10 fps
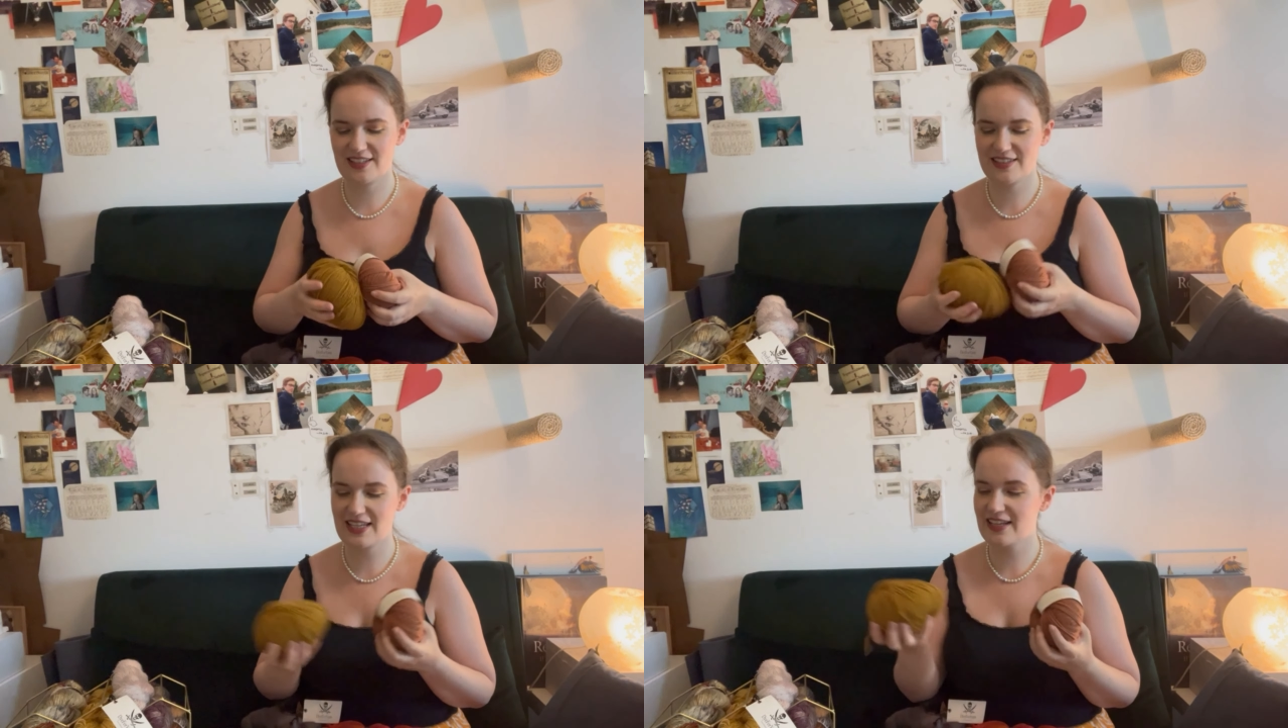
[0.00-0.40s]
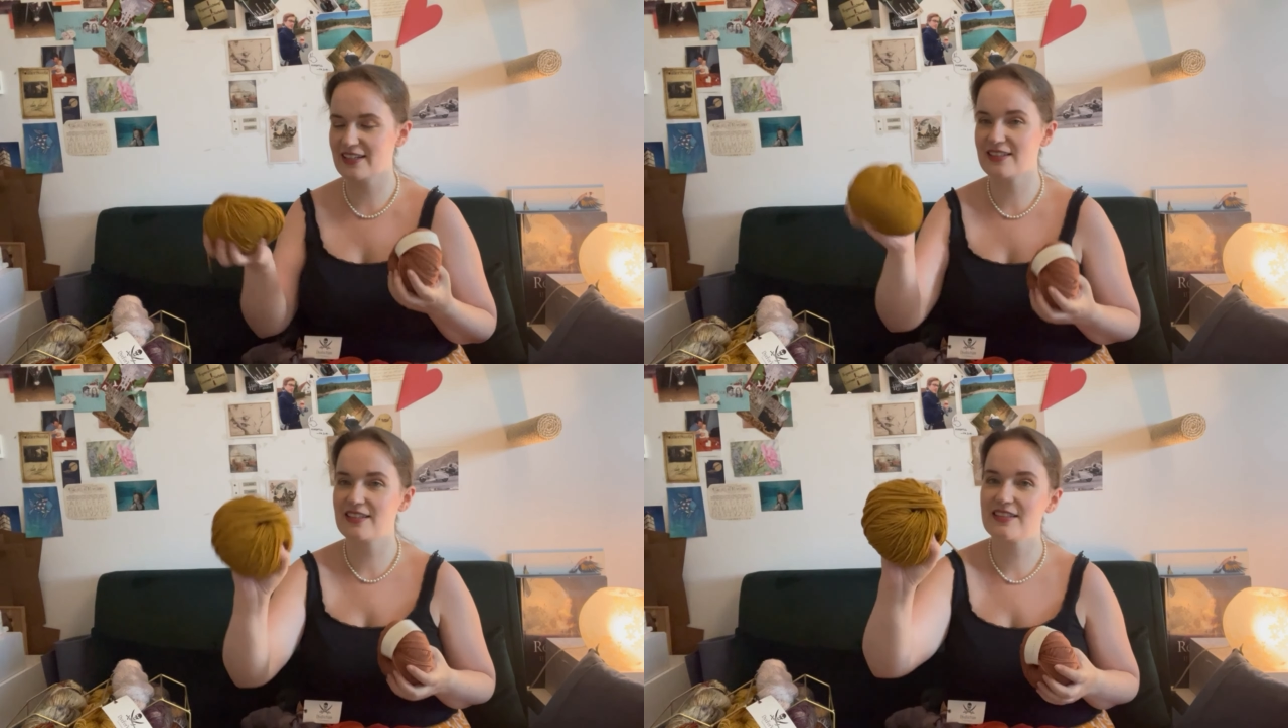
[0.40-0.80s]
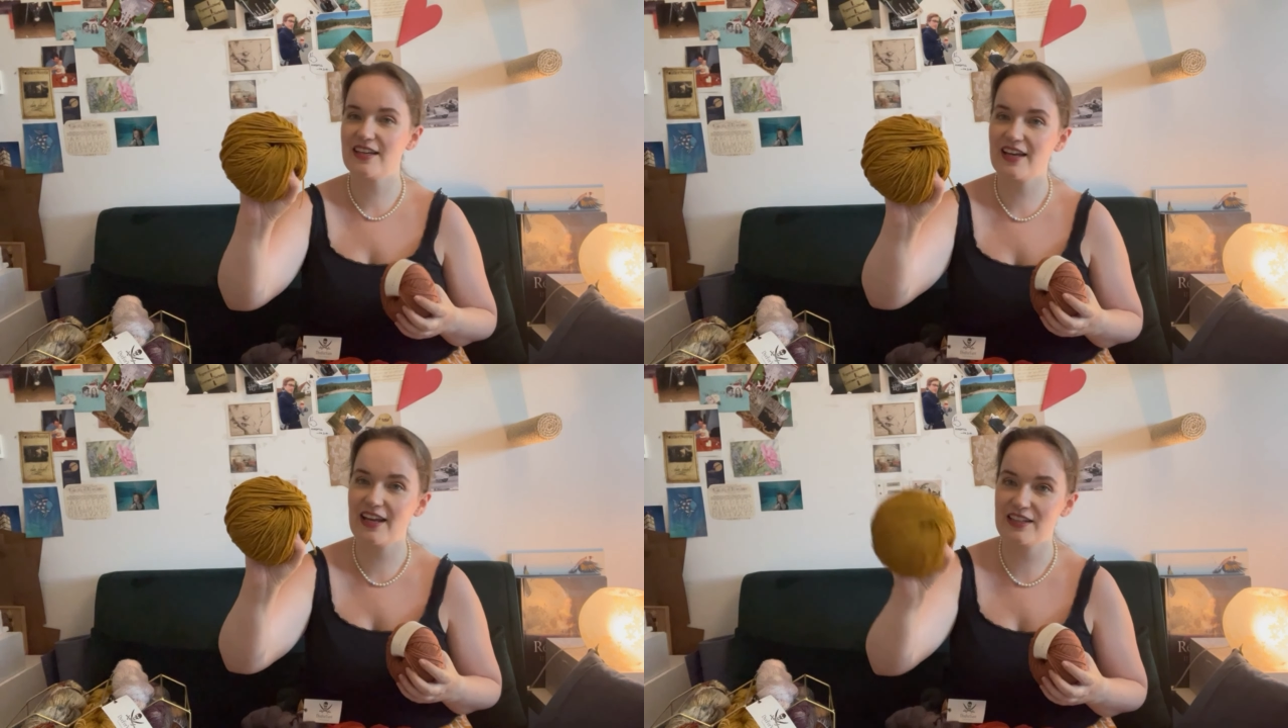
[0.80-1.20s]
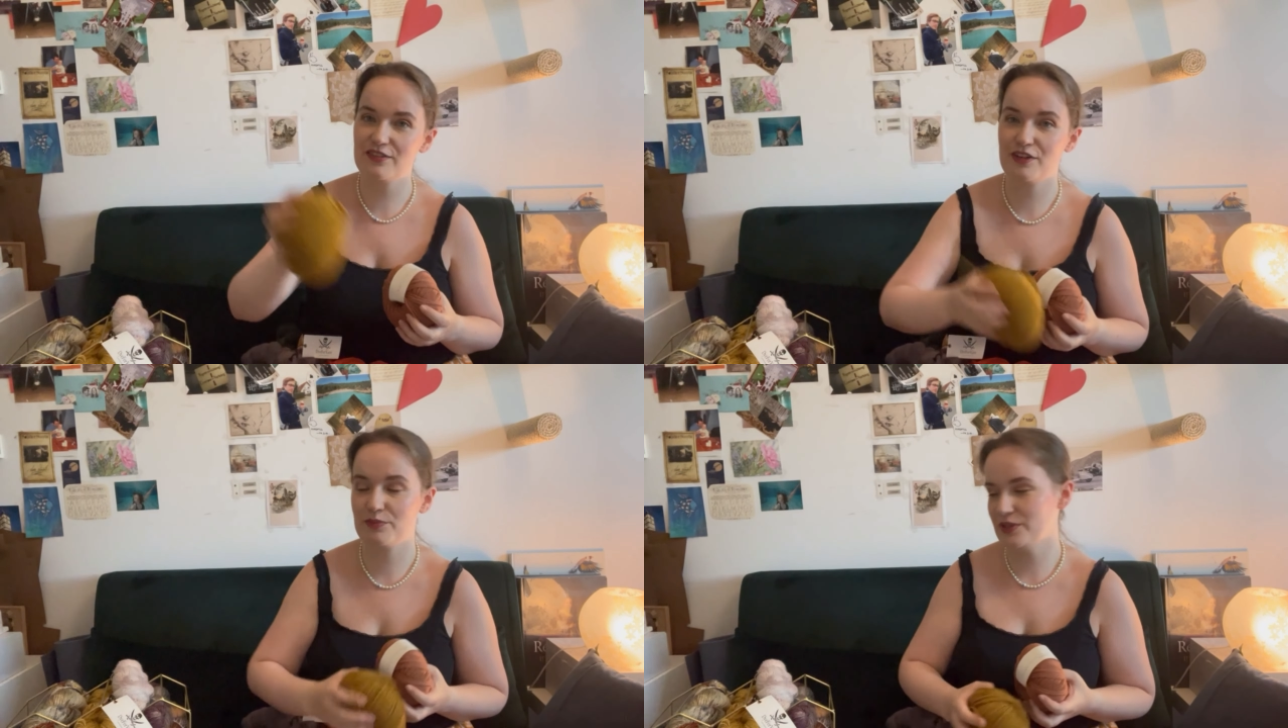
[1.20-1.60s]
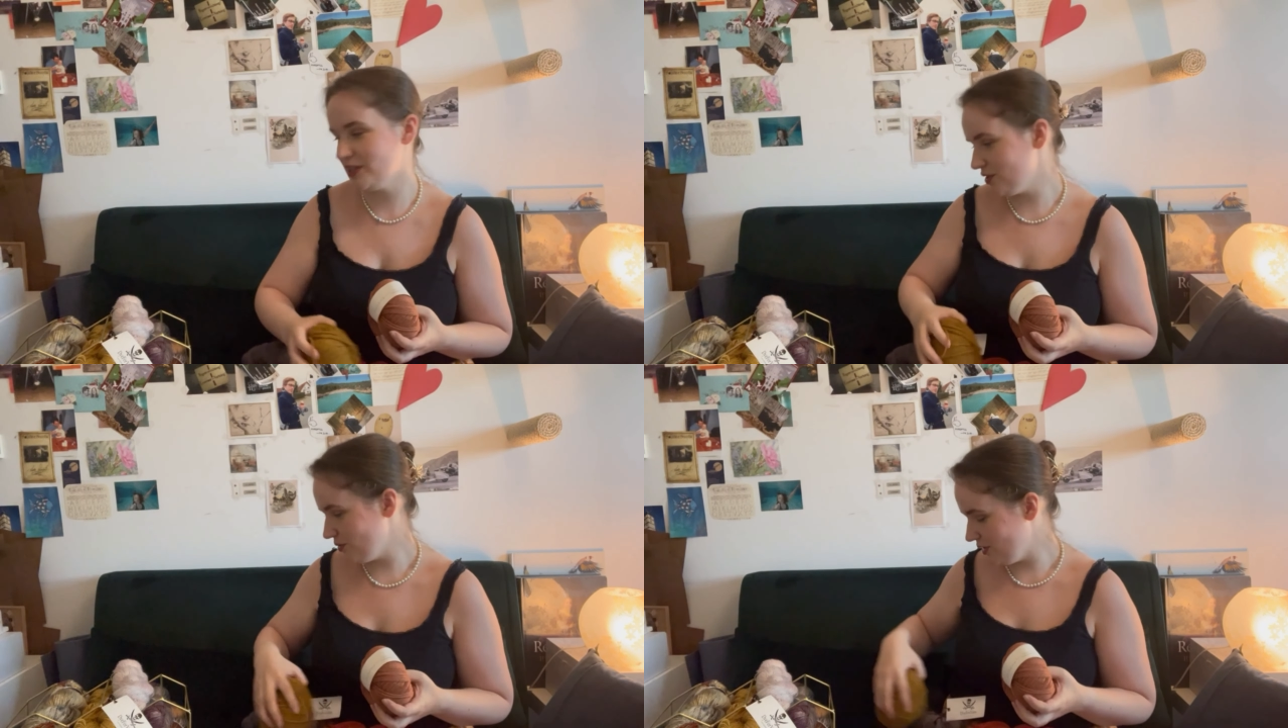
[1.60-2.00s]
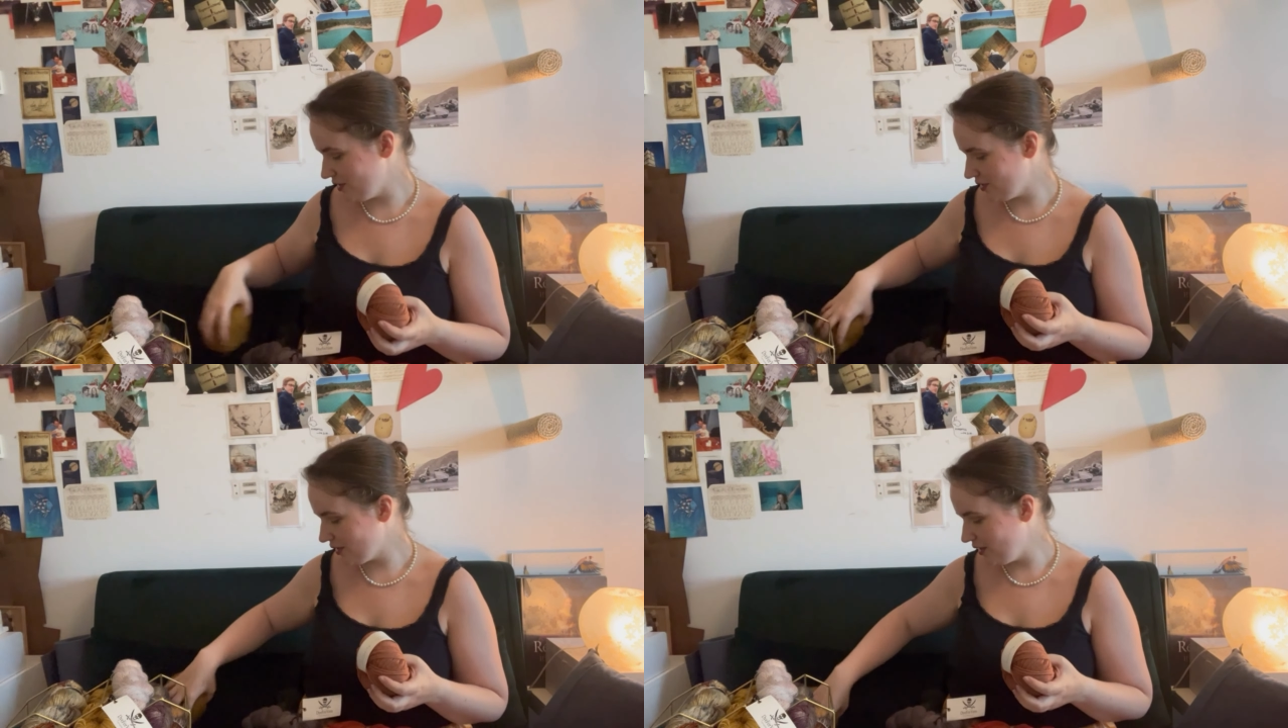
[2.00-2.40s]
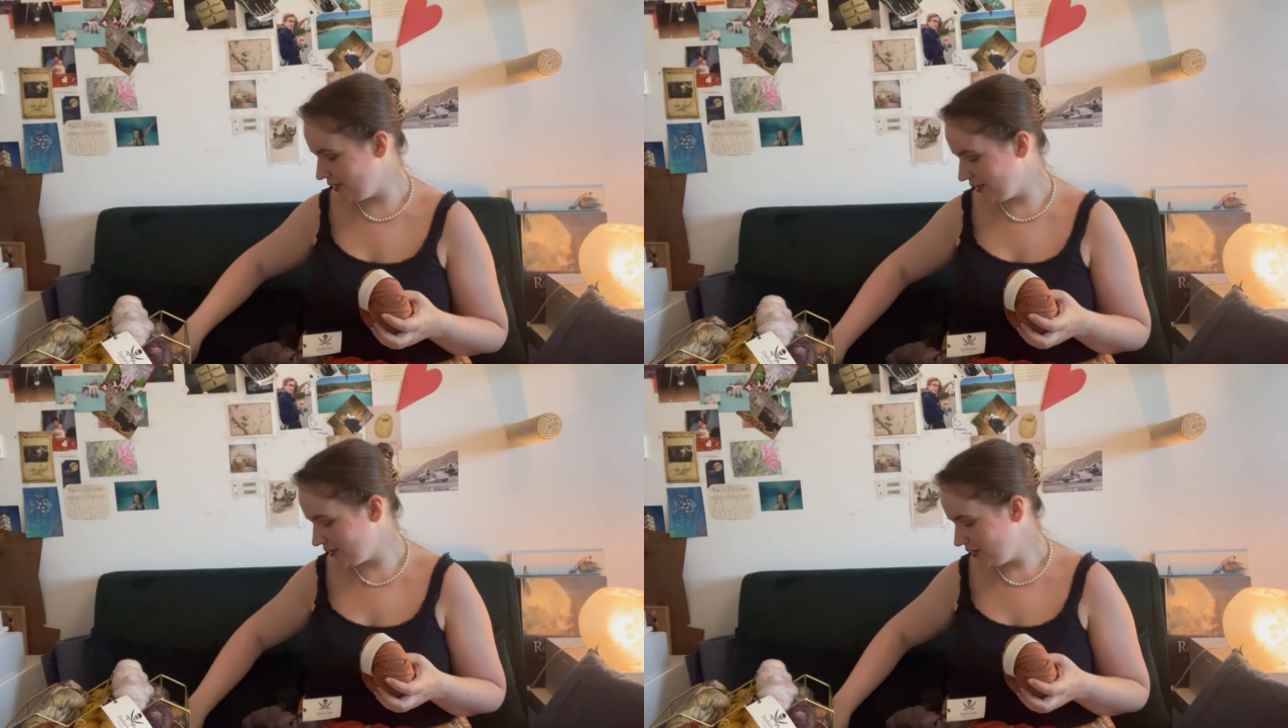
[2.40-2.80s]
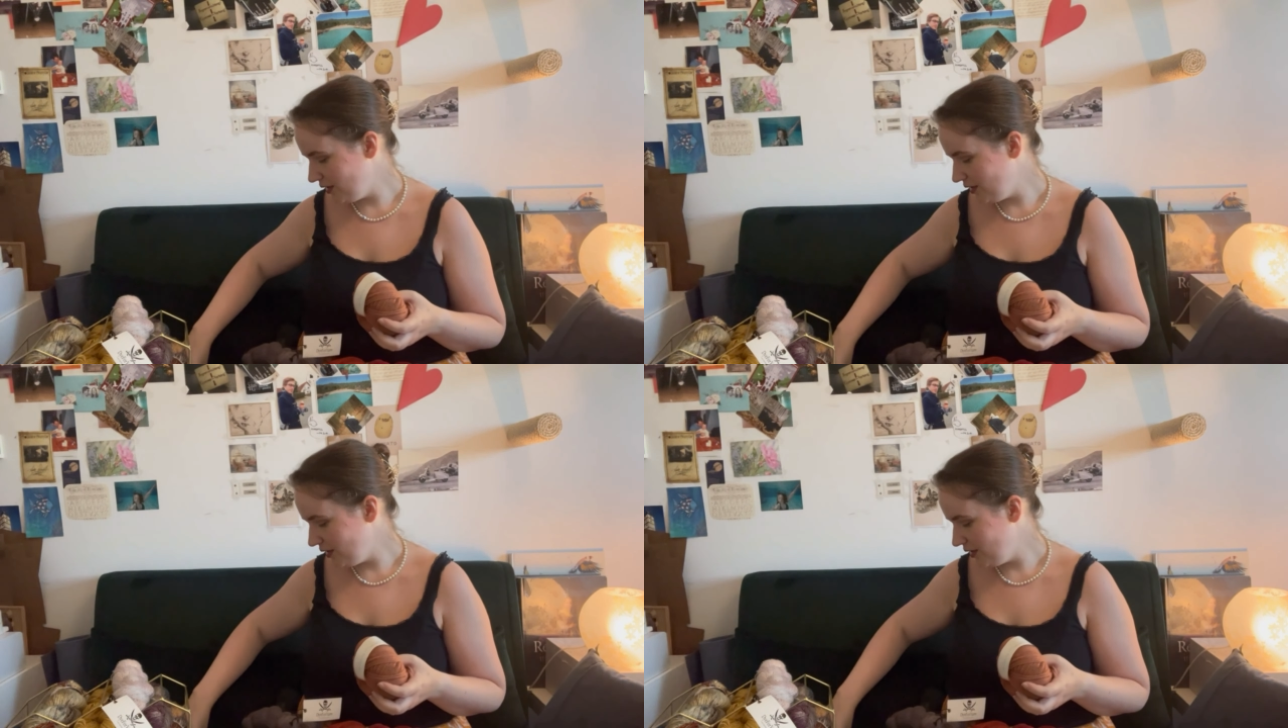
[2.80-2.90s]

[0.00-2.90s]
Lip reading: let's say this is 85% sure this is Gilead.